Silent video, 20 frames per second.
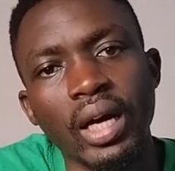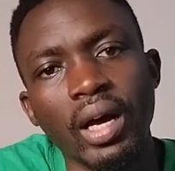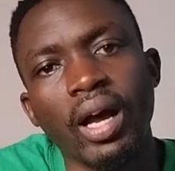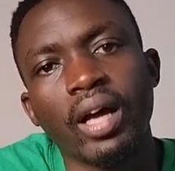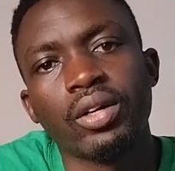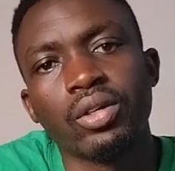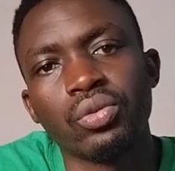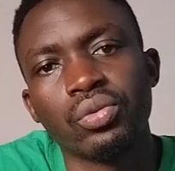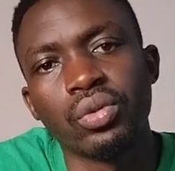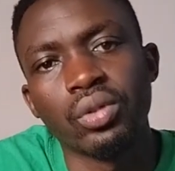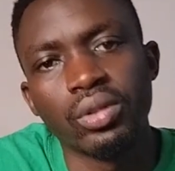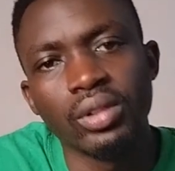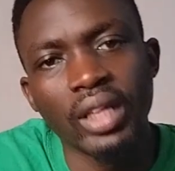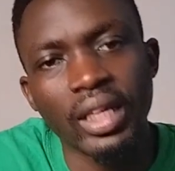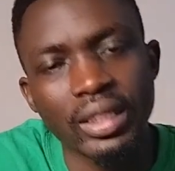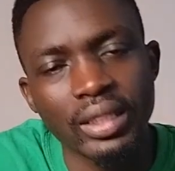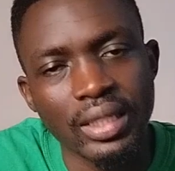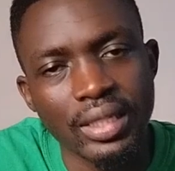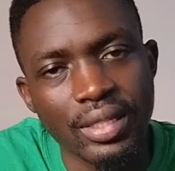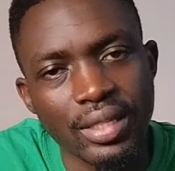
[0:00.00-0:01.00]
and
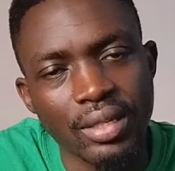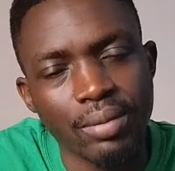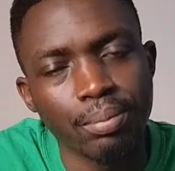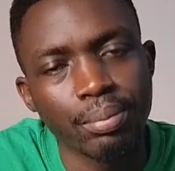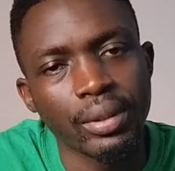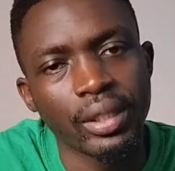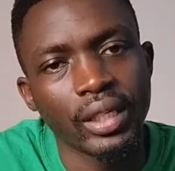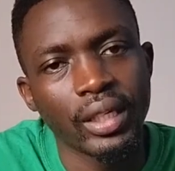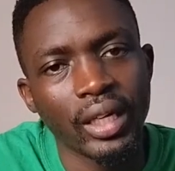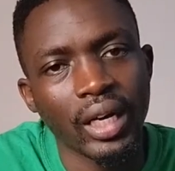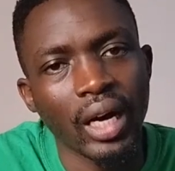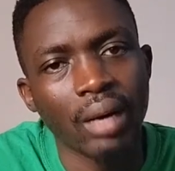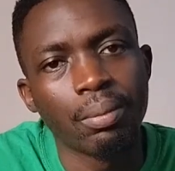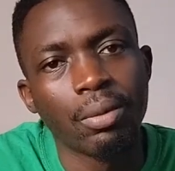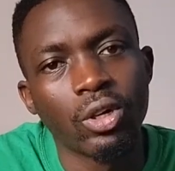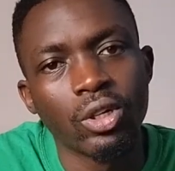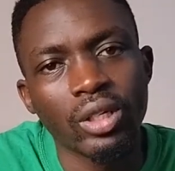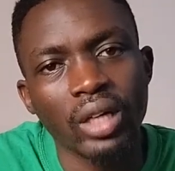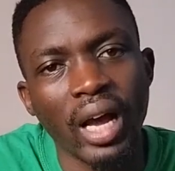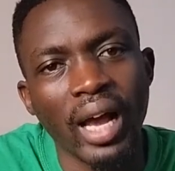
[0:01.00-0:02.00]
that is simply
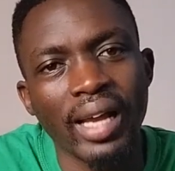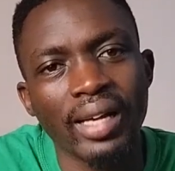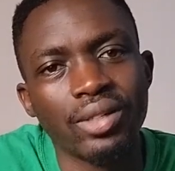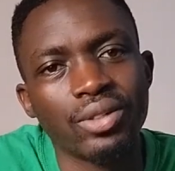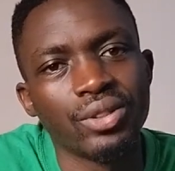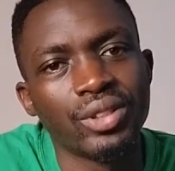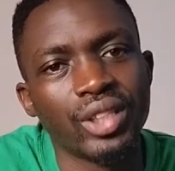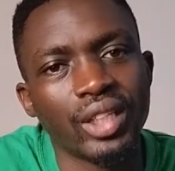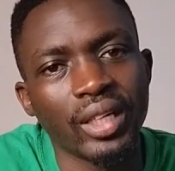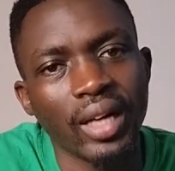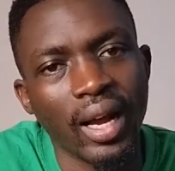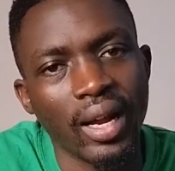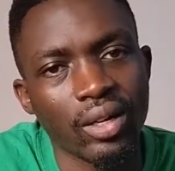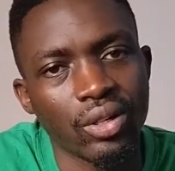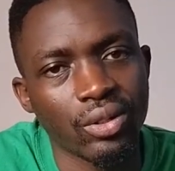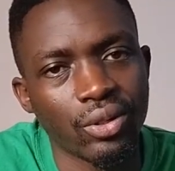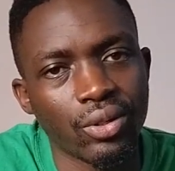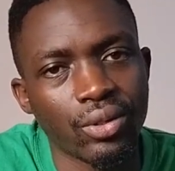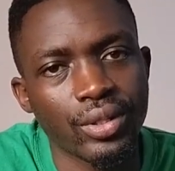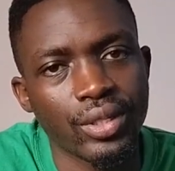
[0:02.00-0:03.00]
carbon, hydrogen and
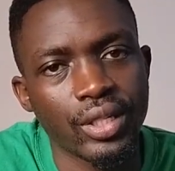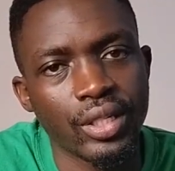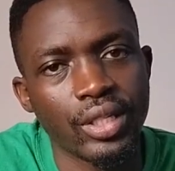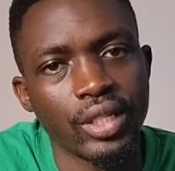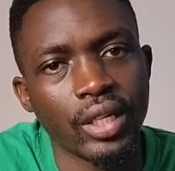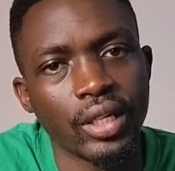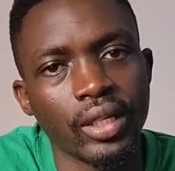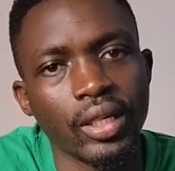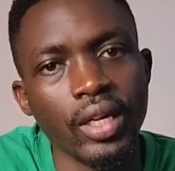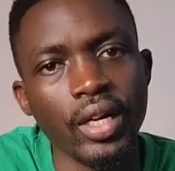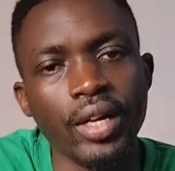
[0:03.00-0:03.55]
oxygen.